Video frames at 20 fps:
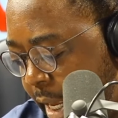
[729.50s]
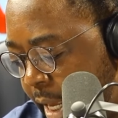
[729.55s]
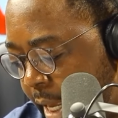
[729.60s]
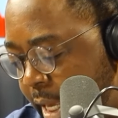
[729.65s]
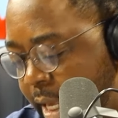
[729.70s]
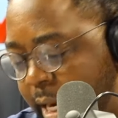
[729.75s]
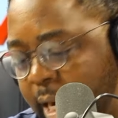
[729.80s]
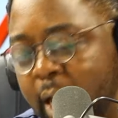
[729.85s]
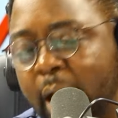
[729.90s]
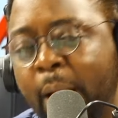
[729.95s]

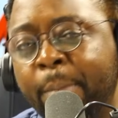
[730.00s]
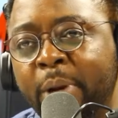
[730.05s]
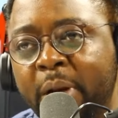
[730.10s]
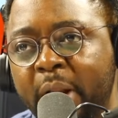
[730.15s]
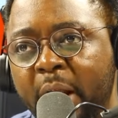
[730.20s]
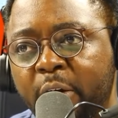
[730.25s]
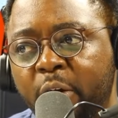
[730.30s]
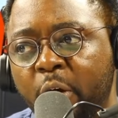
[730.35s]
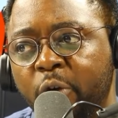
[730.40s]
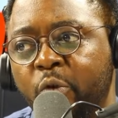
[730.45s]
It, I mean,
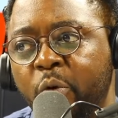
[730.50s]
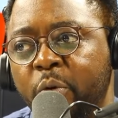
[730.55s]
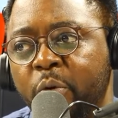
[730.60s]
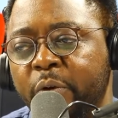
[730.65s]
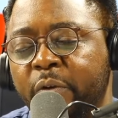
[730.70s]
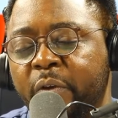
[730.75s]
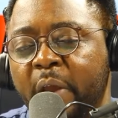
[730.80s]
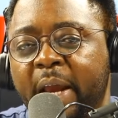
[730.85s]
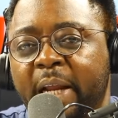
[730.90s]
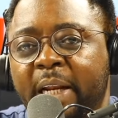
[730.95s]
there are those who will
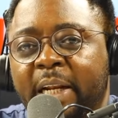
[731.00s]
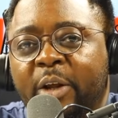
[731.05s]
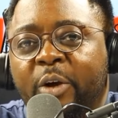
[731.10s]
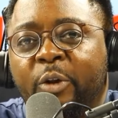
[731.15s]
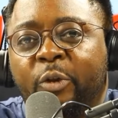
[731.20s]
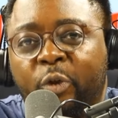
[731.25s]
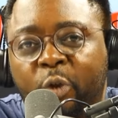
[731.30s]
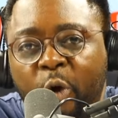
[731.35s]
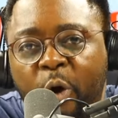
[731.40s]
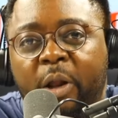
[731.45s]
say
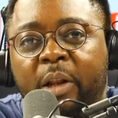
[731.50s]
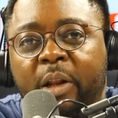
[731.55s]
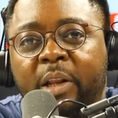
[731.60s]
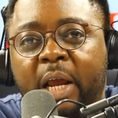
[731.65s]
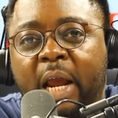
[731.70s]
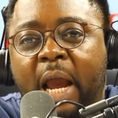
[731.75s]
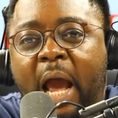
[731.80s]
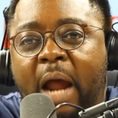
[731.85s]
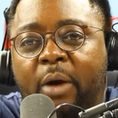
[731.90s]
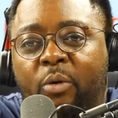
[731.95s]

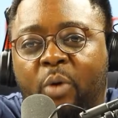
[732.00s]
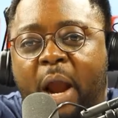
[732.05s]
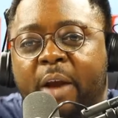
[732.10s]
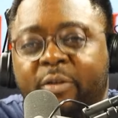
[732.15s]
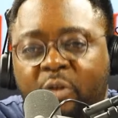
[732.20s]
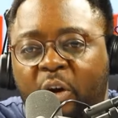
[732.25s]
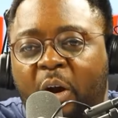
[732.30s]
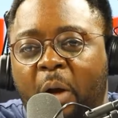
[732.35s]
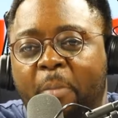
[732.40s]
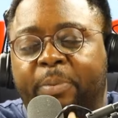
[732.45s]
they arise
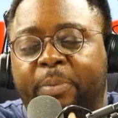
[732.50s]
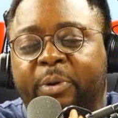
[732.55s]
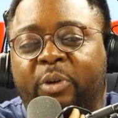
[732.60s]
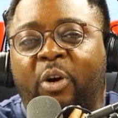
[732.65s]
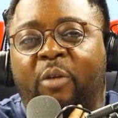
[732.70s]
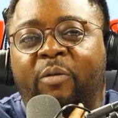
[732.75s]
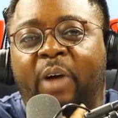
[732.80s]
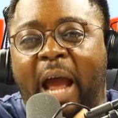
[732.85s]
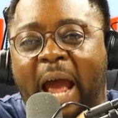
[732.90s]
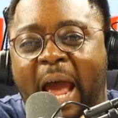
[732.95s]
to compete
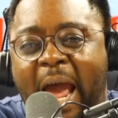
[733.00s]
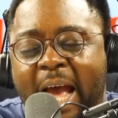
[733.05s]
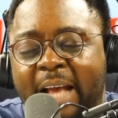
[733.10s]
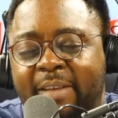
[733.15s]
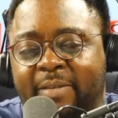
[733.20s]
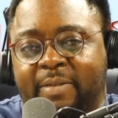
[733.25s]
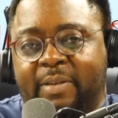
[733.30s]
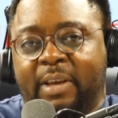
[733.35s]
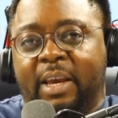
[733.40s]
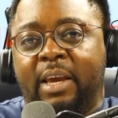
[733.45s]

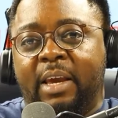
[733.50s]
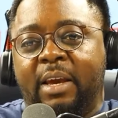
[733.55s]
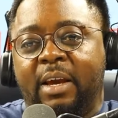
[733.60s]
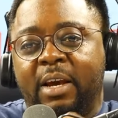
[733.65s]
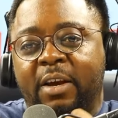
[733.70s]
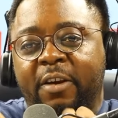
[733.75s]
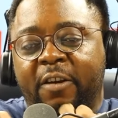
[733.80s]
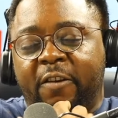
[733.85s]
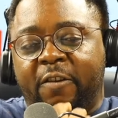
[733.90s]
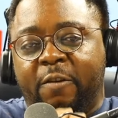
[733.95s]
as the
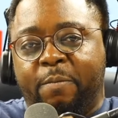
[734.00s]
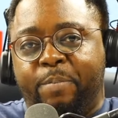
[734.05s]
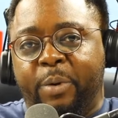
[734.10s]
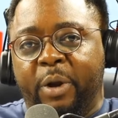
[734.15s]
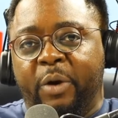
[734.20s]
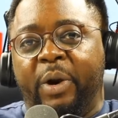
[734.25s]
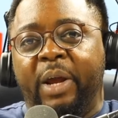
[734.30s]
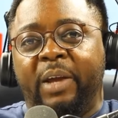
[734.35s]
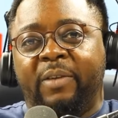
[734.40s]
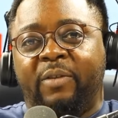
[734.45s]

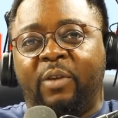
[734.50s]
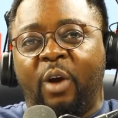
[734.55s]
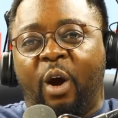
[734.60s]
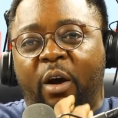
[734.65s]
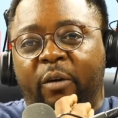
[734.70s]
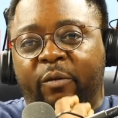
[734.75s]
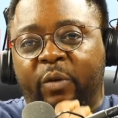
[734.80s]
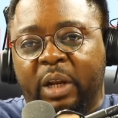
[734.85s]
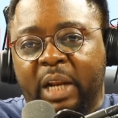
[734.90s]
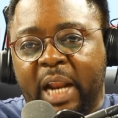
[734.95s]
spirit
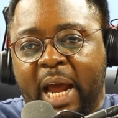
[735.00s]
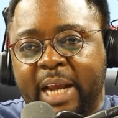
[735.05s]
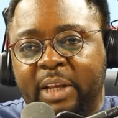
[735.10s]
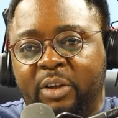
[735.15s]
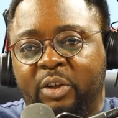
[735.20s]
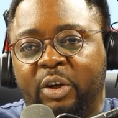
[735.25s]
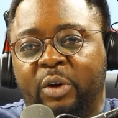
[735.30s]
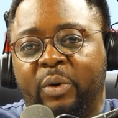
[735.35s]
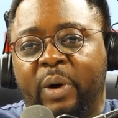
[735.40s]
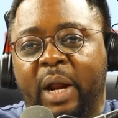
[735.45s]
of a
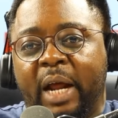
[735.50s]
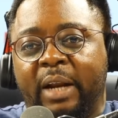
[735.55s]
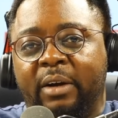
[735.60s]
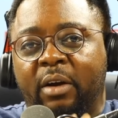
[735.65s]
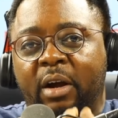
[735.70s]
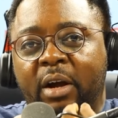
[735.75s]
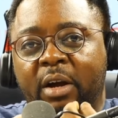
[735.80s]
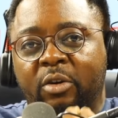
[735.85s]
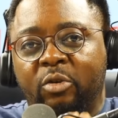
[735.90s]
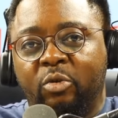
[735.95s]
Nigerian
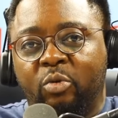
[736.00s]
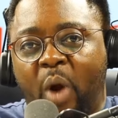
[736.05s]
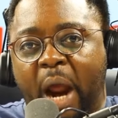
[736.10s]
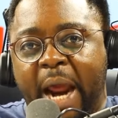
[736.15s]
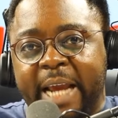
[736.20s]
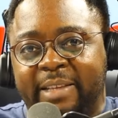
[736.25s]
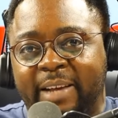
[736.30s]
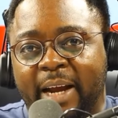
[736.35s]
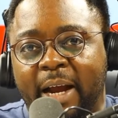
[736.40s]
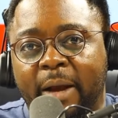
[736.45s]

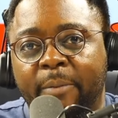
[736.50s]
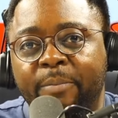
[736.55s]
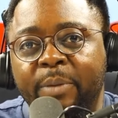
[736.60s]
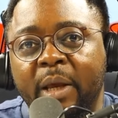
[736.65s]
writer.